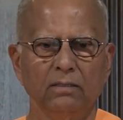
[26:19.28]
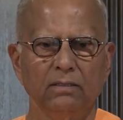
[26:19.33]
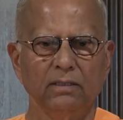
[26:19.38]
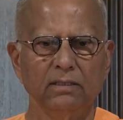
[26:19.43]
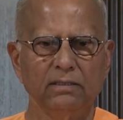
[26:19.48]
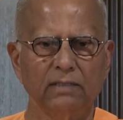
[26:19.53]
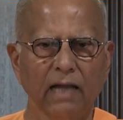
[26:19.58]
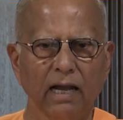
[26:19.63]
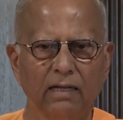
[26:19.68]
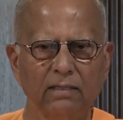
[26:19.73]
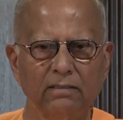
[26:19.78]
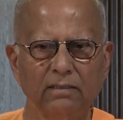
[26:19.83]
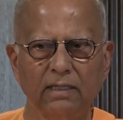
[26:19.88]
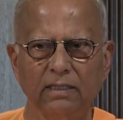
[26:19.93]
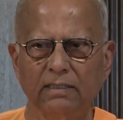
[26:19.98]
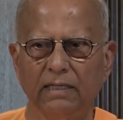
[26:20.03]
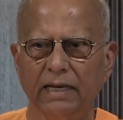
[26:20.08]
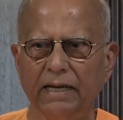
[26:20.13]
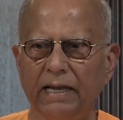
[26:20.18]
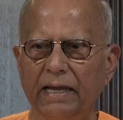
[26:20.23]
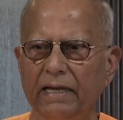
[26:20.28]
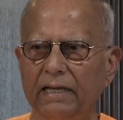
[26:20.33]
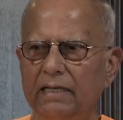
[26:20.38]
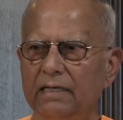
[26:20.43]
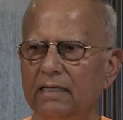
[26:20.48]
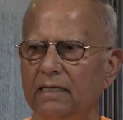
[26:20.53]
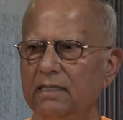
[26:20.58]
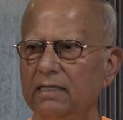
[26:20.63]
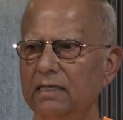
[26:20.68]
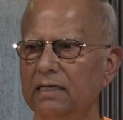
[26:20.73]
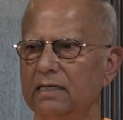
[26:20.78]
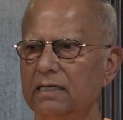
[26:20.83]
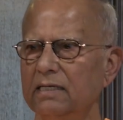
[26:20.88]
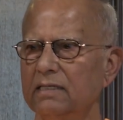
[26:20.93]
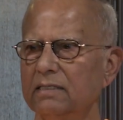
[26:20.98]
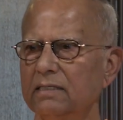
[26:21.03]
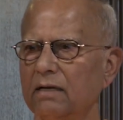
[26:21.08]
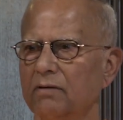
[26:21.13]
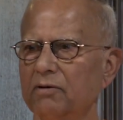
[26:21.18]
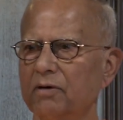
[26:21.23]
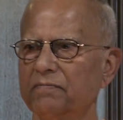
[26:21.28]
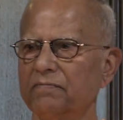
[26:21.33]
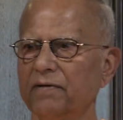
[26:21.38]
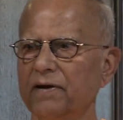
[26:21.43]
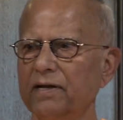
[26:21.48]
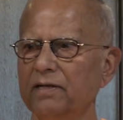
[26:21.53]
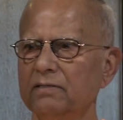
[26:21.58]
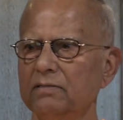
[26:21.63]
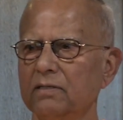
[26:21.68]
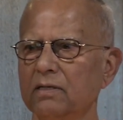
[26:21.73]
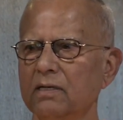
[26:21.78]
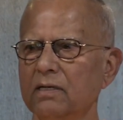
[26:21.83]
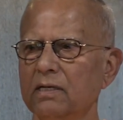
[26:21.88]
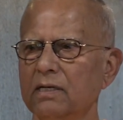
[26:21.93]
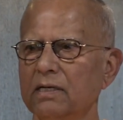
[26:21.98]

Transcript: This ant said, hey, he, he is our friend.